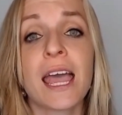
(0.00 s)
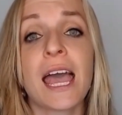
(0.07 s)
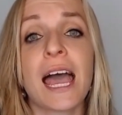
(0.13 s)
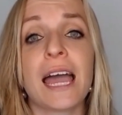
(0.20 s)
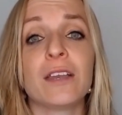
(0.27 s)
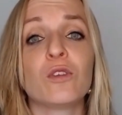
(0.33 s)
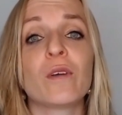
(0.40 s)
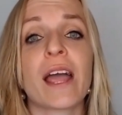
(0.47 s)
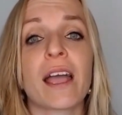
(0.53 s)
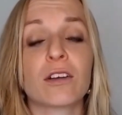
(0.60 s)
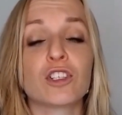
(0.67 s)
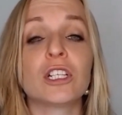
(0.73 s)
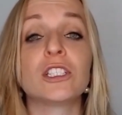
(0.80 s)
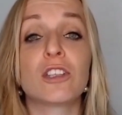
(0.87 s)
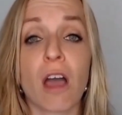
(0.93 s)
and you're
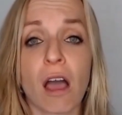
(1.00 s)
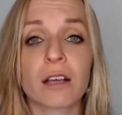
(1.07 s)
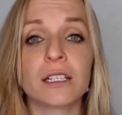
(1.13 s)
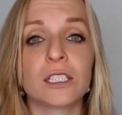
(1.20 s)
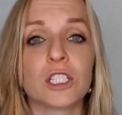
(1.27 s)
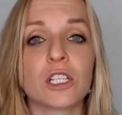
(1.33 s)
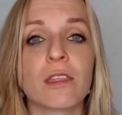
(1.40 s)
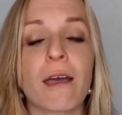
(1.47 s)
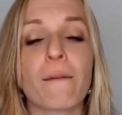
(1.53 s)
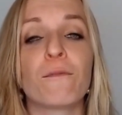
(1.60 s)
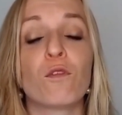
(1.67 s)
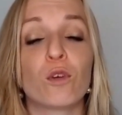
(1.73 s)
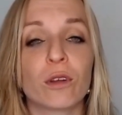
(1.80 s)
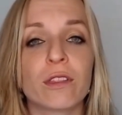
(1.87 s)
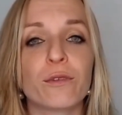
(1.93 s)
actually talking to them for the